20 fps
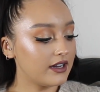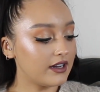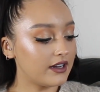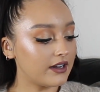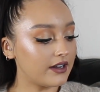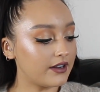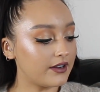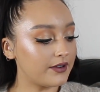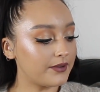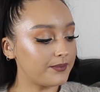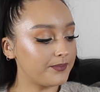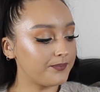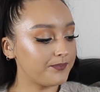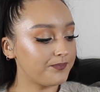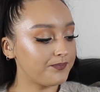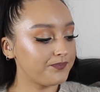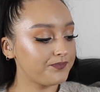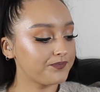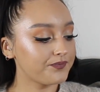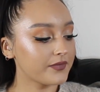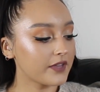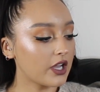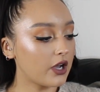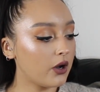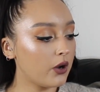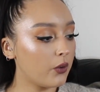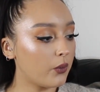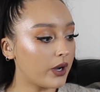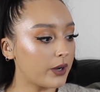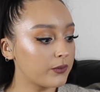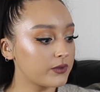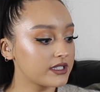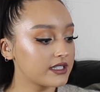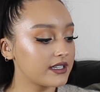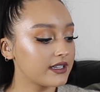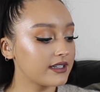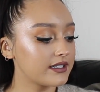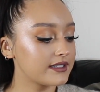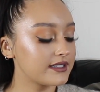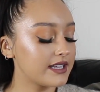Oh, I was
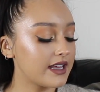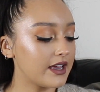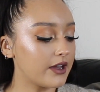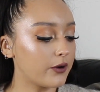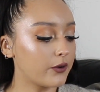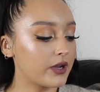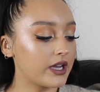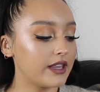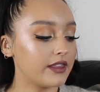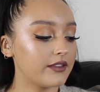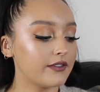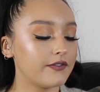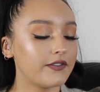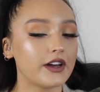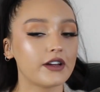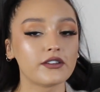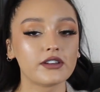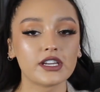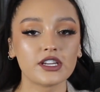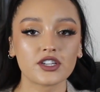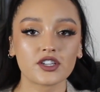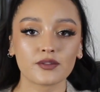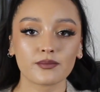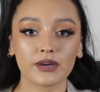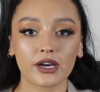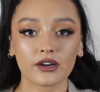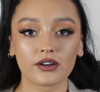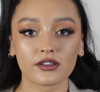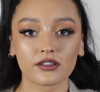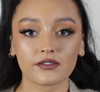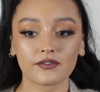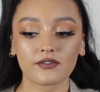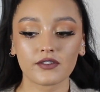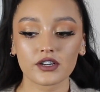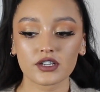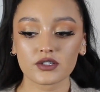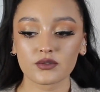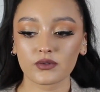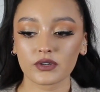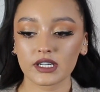gonna say, okay, the foundation powder, the
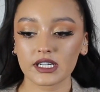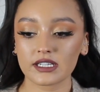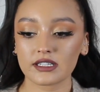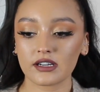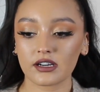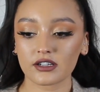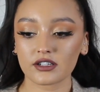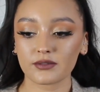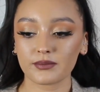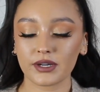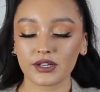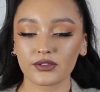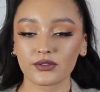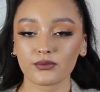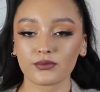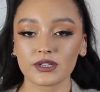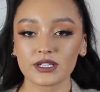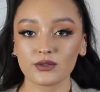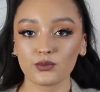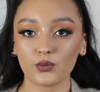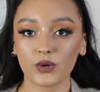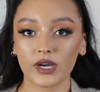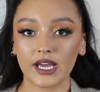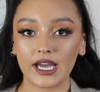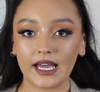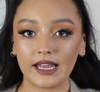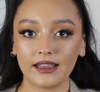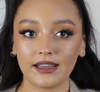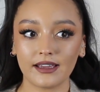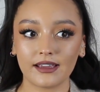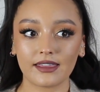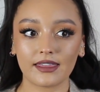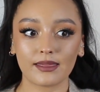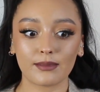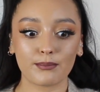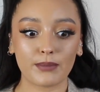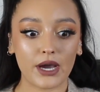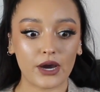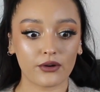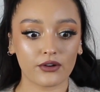first one I talked about, the reason why I like
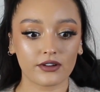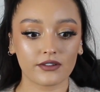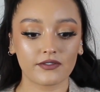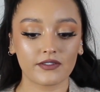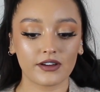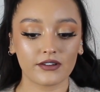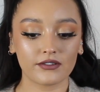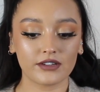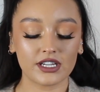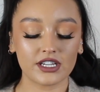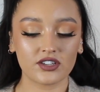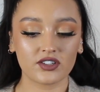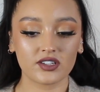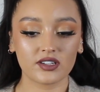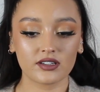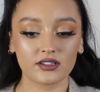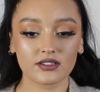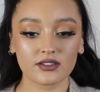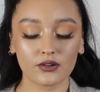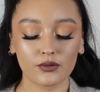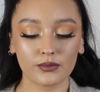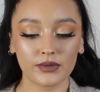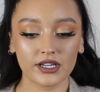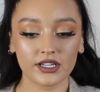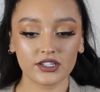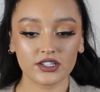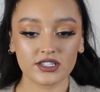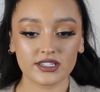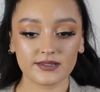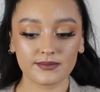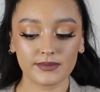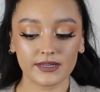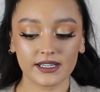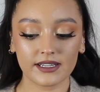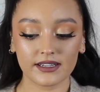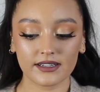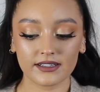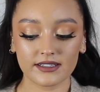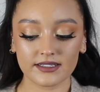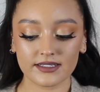powder foundation so much is
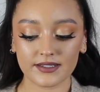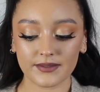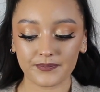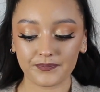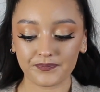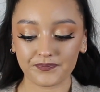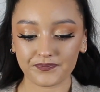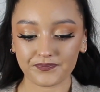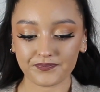because,